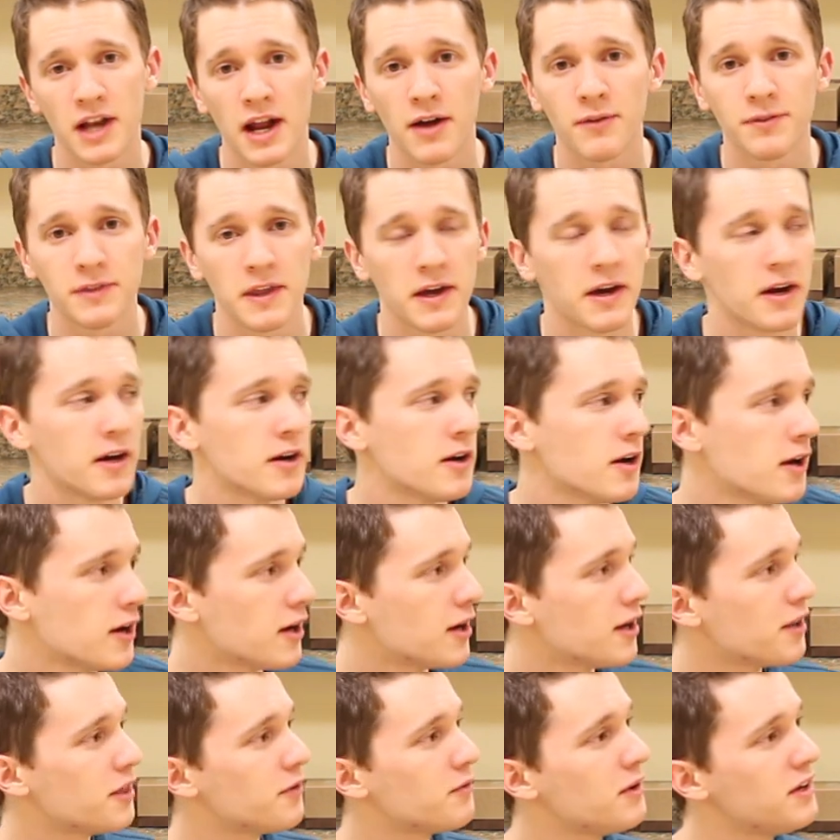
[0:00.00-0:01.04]
it out there.
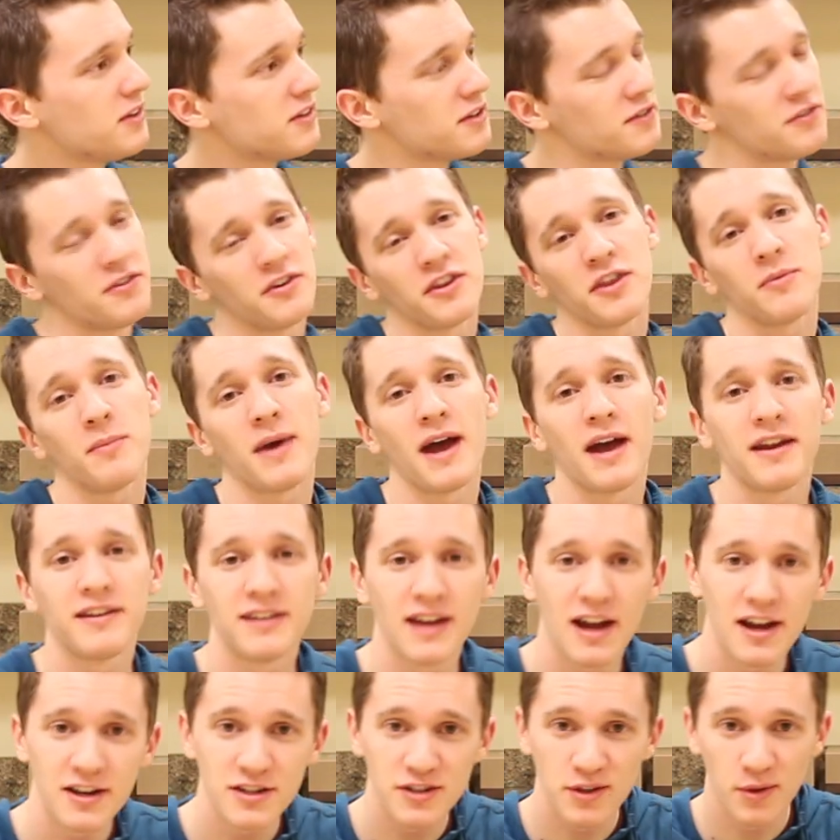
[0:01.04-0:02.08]
Uh, the reason for the mad
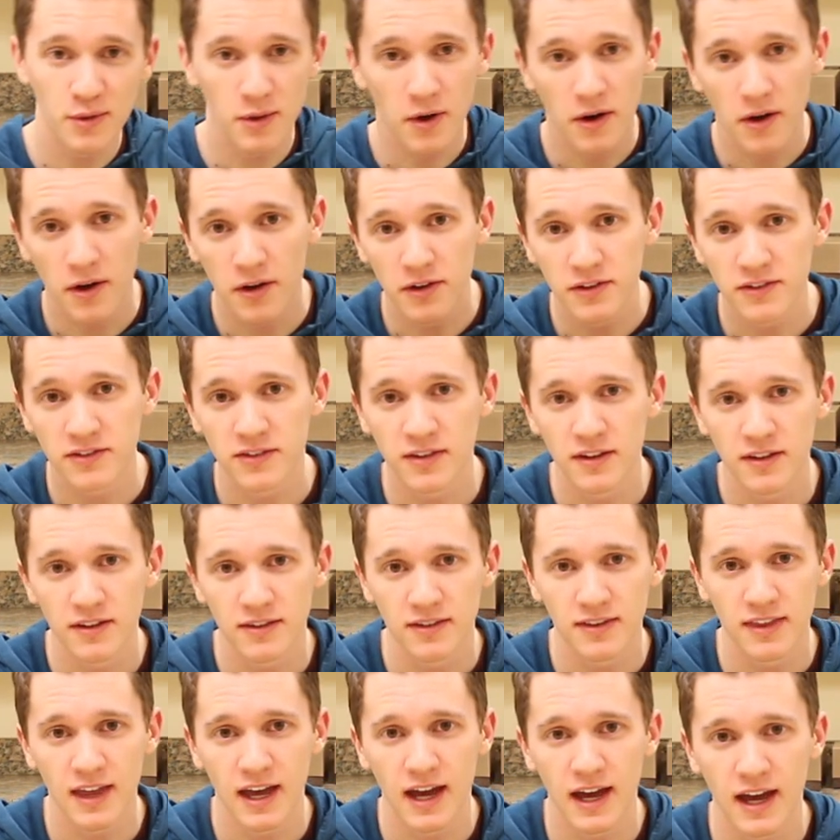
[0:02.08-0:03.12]
dash through the halls
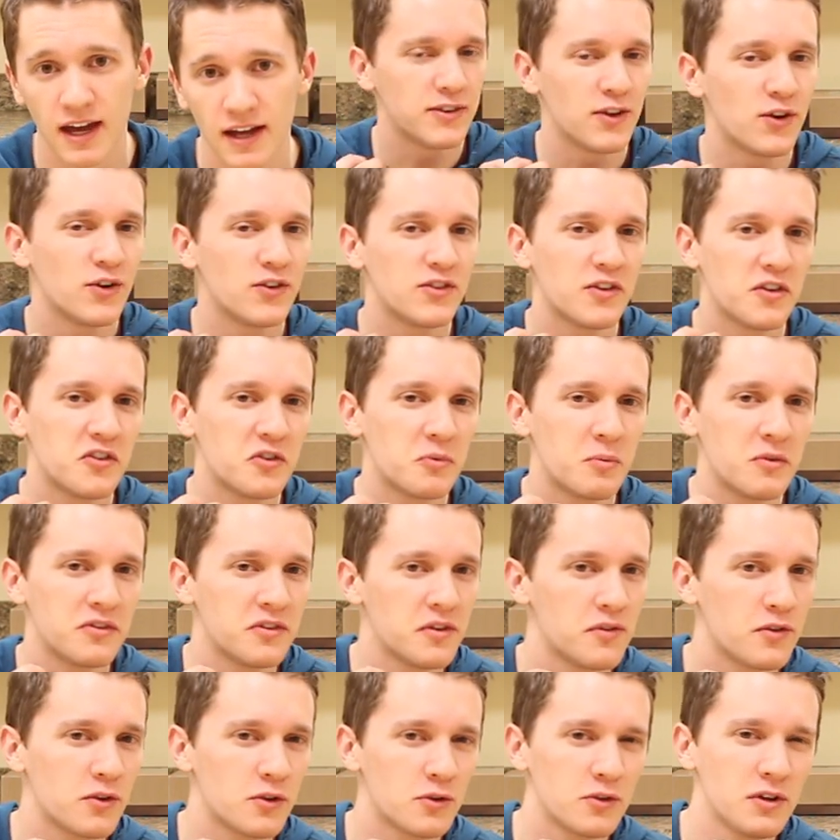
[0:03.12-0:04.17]
is that there's a
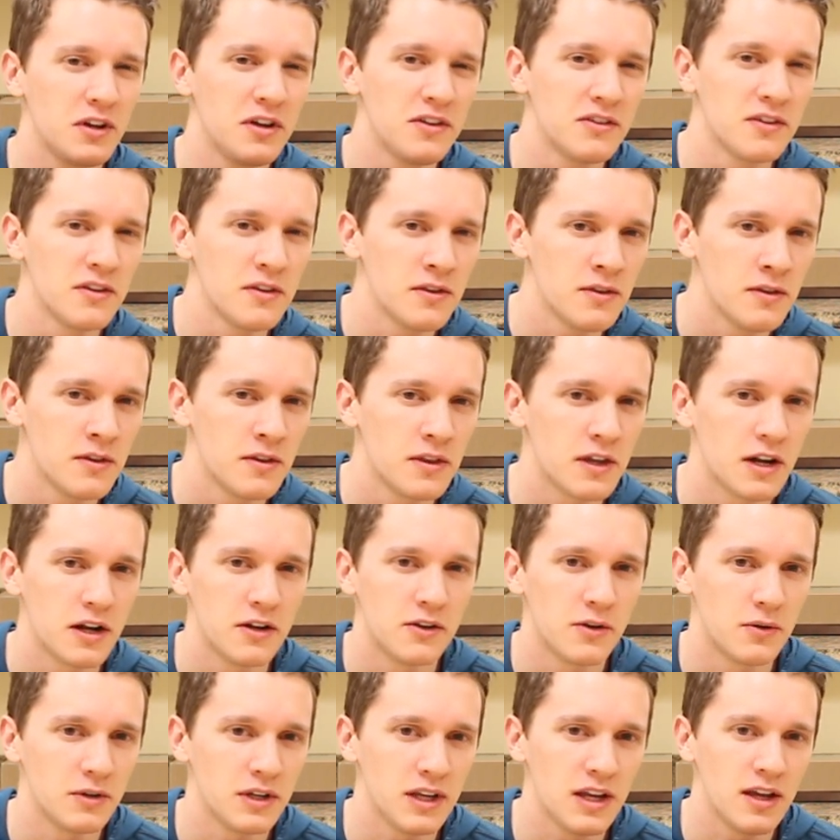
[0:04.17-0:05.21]
specific reason that I
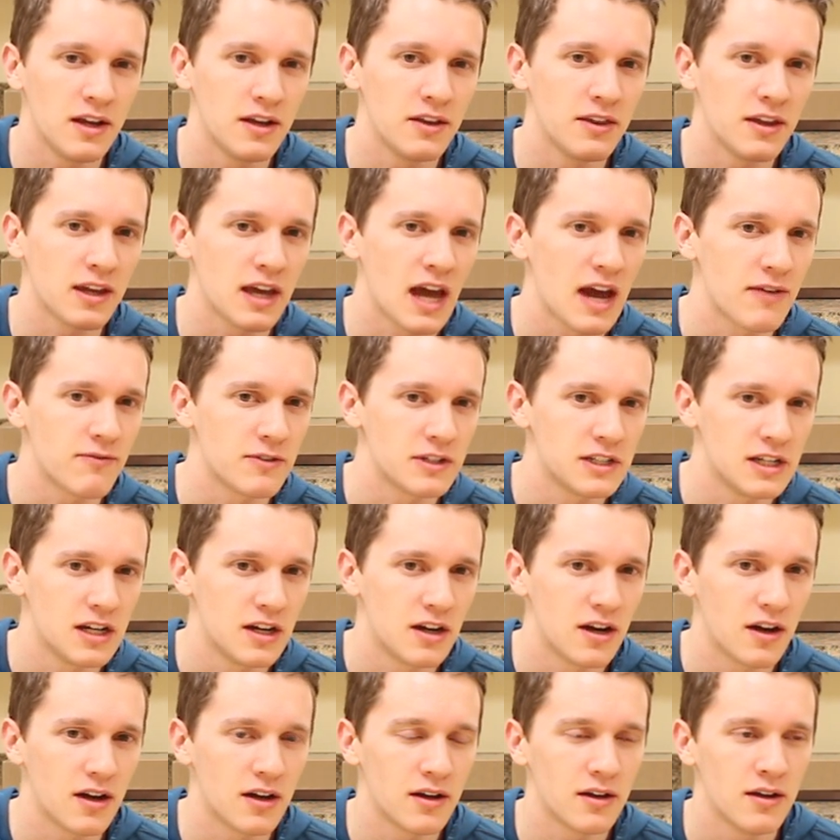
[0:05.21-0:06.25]
don't eat in the
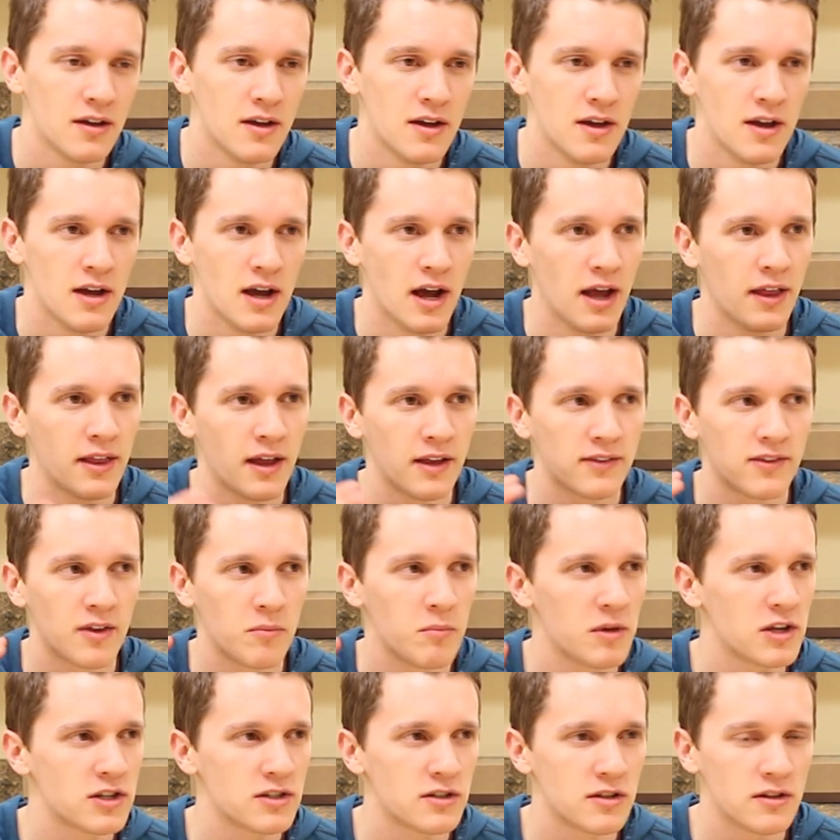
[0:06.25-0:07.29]
cafeteria, and that's a
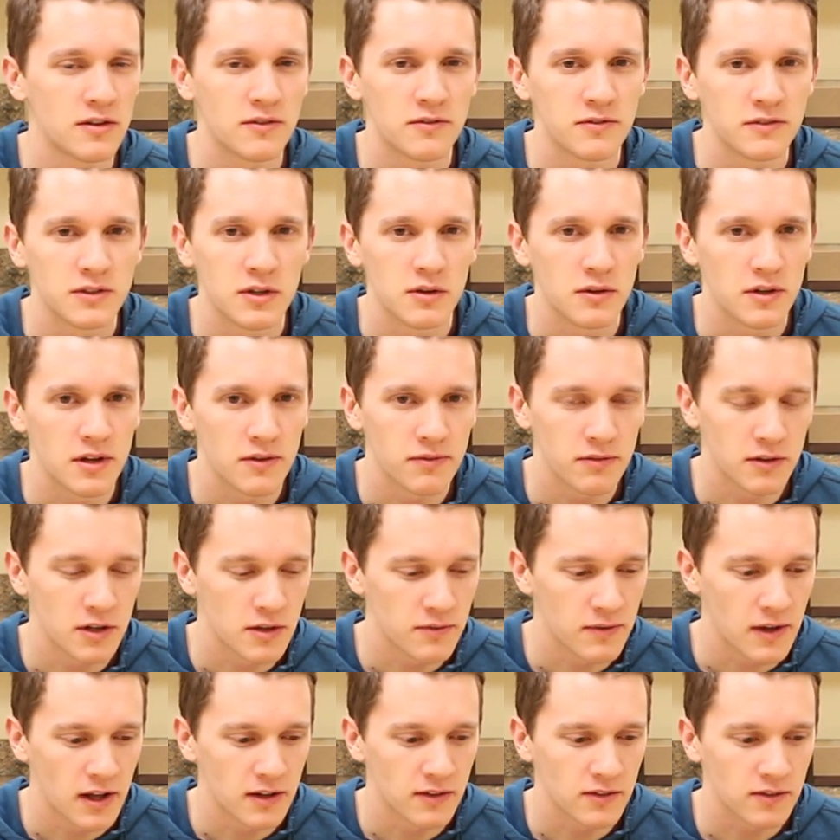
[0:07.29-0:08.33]
mixture of two different
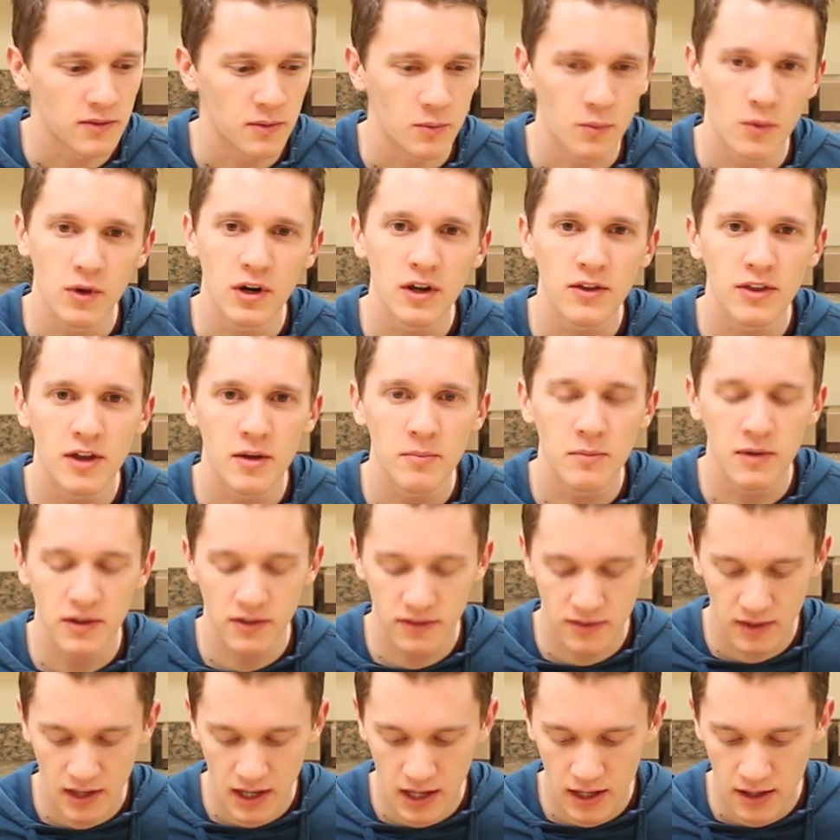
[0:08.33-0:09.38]
events. One of them
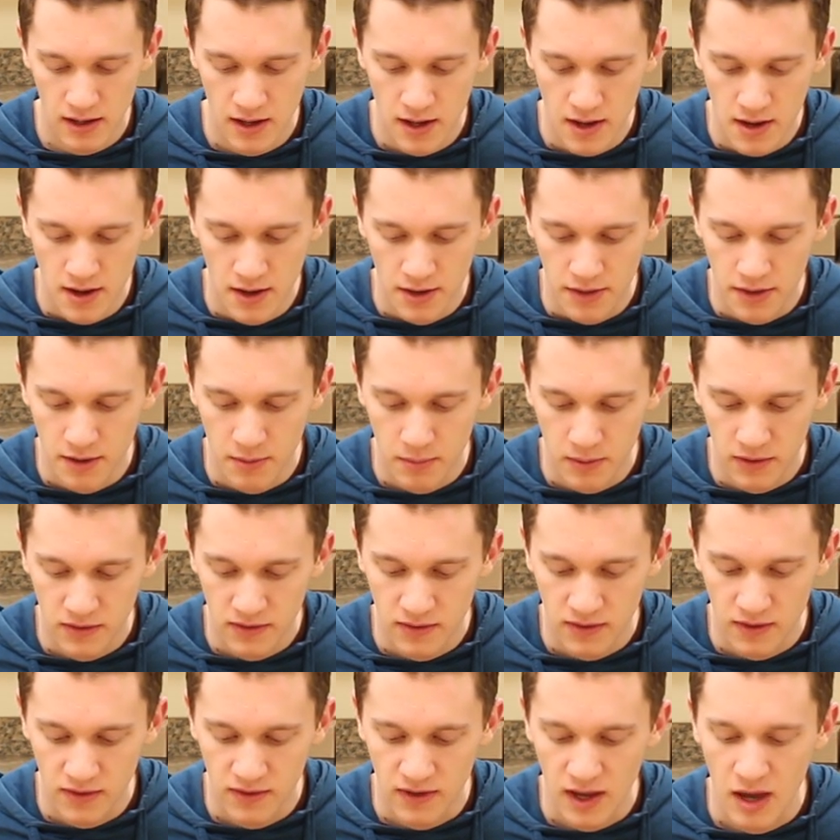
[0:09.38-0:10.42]
is that there
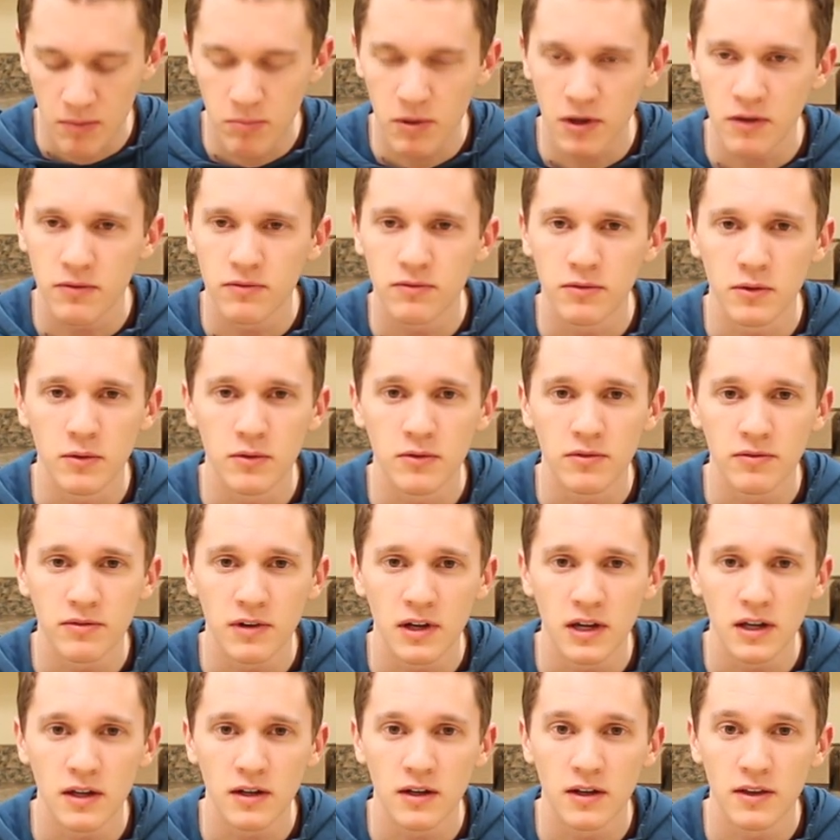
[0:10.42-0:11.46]
was this epic food
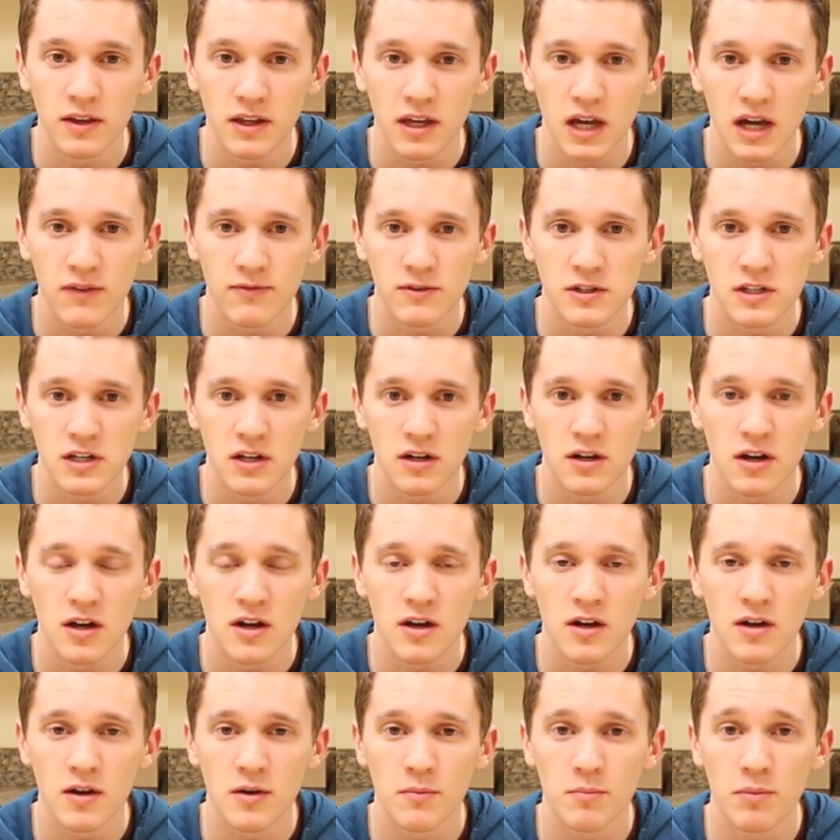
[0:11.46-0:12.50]
fight in the
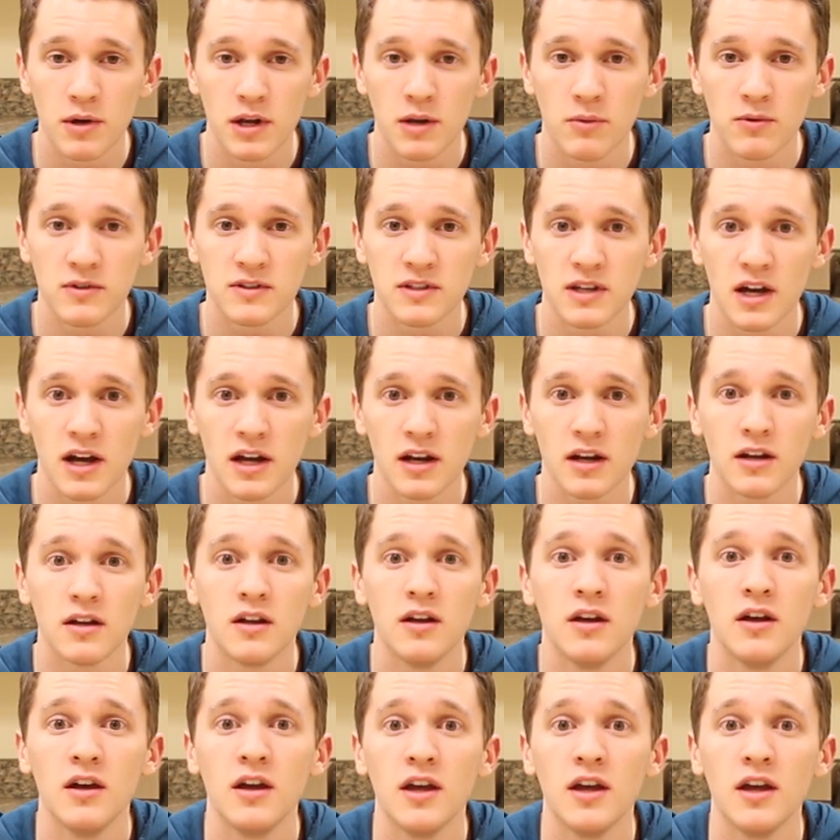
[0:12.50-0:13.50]
cafeteria, but it was not